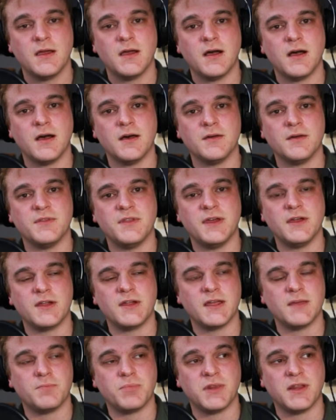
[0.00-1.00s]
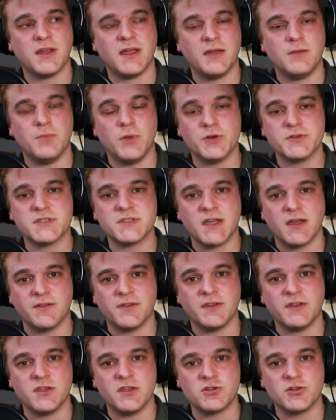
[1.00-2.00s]
Uh, they played mostly on
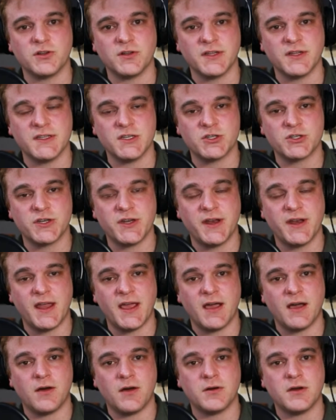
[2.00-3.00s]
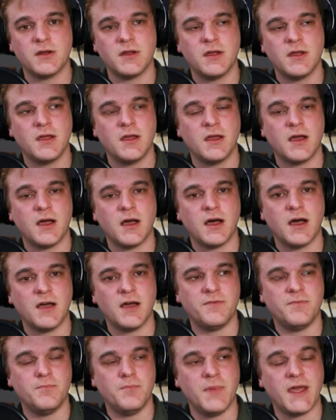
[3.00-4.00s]
the digital edition now.
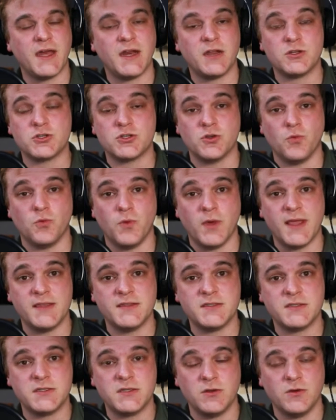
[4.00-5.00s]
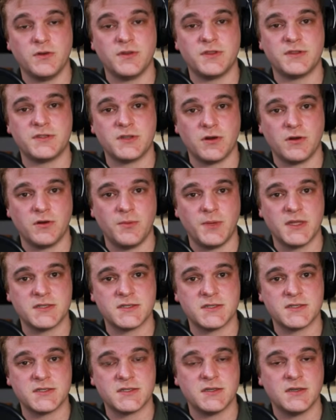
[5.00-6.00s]
I've managed to win two of the
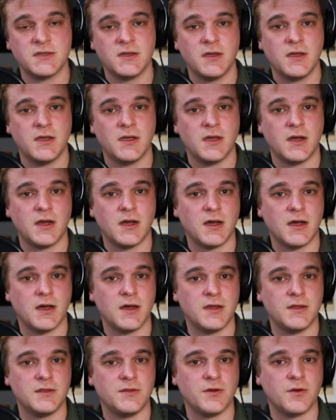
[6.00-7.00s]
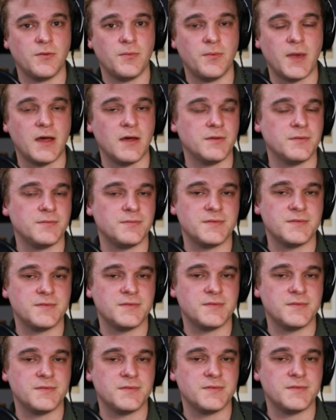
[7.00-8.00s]
tournaments. Oh, uh, are about
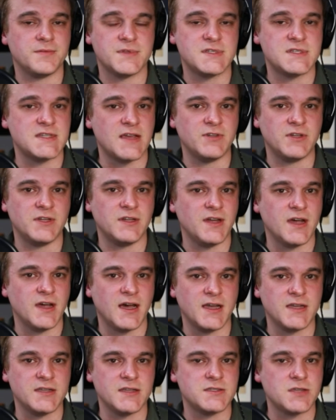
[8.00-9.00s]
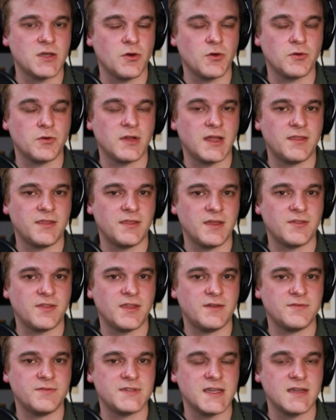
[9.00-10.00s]
seven to nine total, I think, that
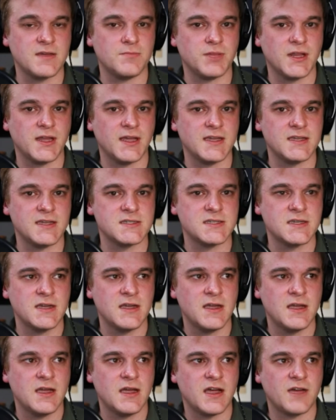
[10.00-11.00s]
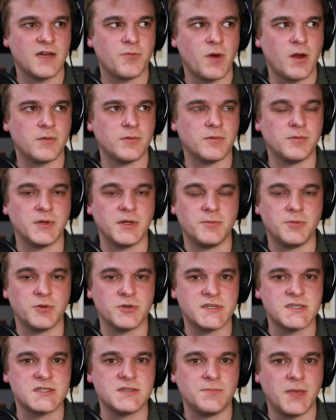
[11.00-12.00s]
have taken place. I've probably
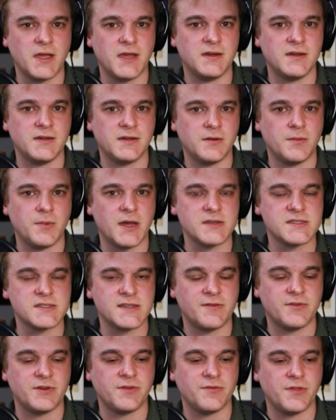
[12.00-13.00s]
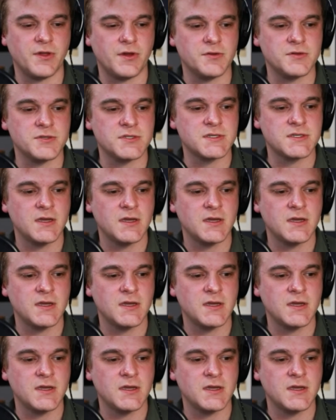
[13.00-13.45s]
participated in about seven of those.